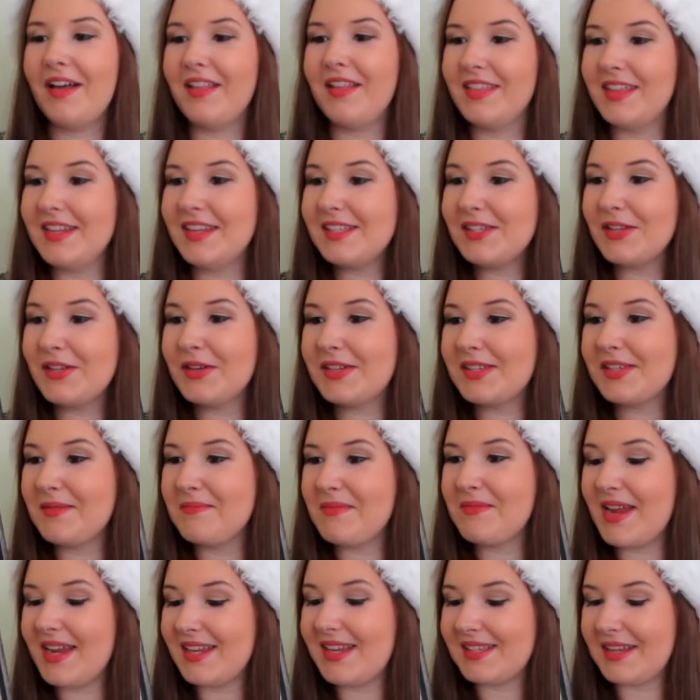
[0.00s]
This looks
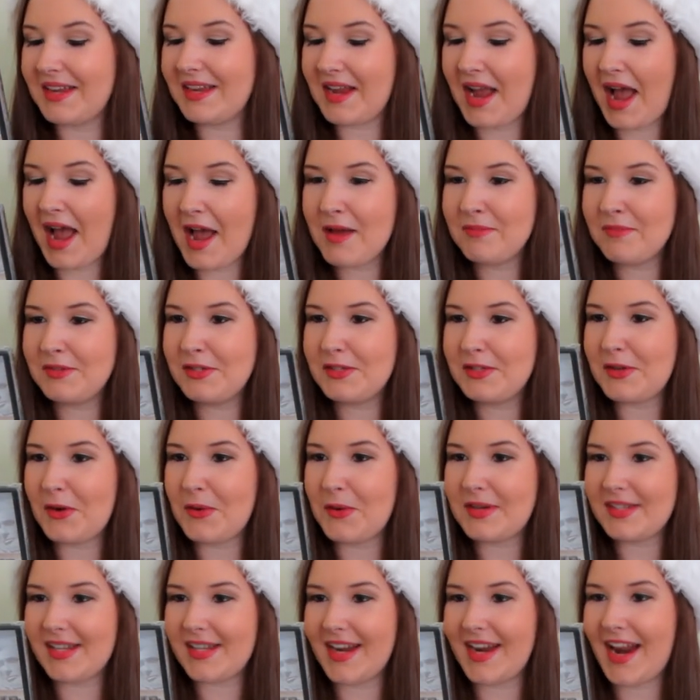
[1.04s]
amazing. I'm
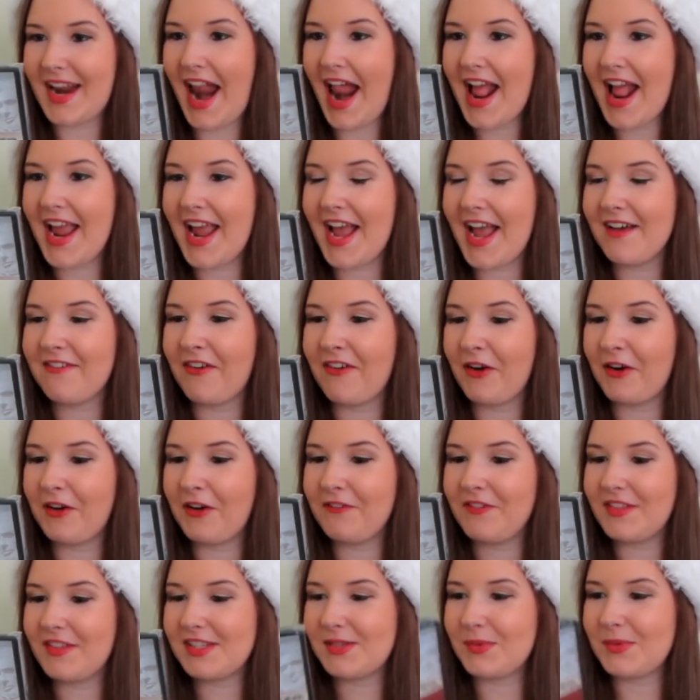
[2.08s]
so excited. I have heard
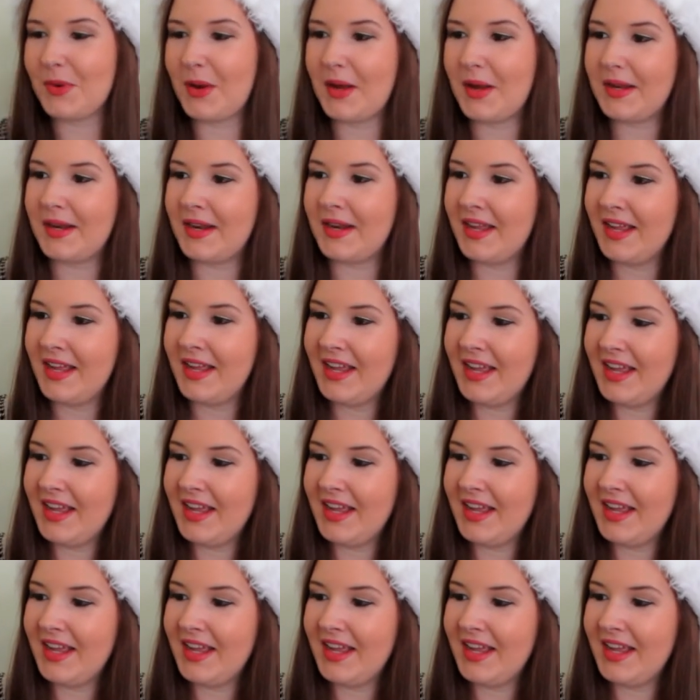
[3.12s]
of this one.